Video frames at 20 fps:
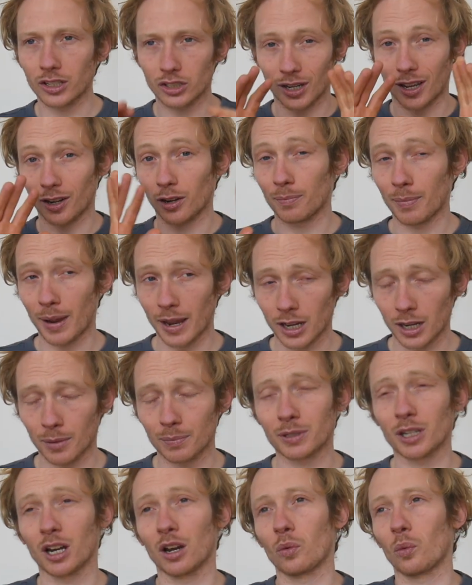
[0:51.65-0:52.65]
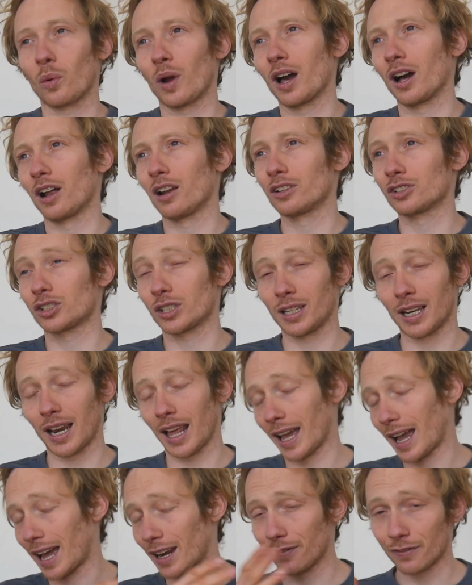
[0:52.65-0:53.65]
she had her makeup done well, she
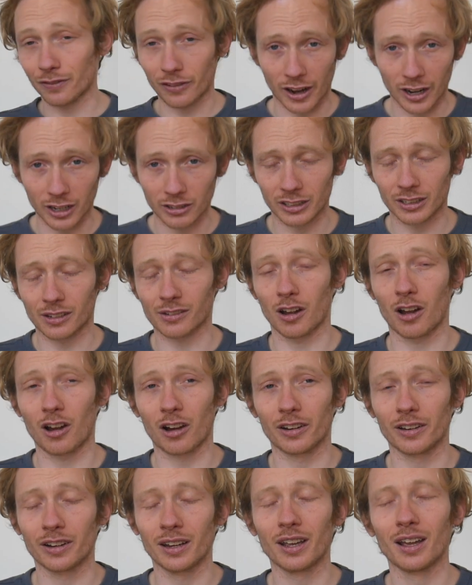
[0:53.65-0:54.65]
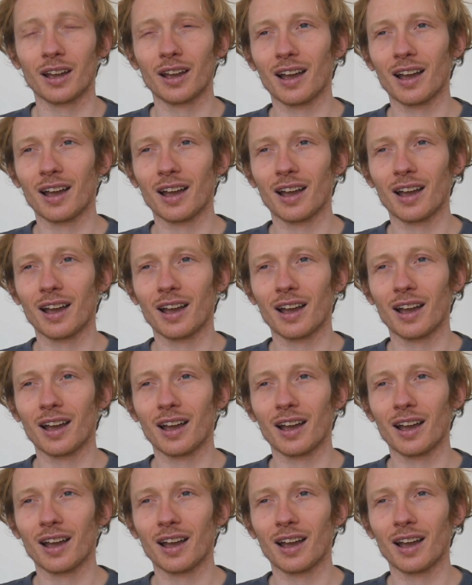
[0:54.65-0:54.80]
like had fragrance on.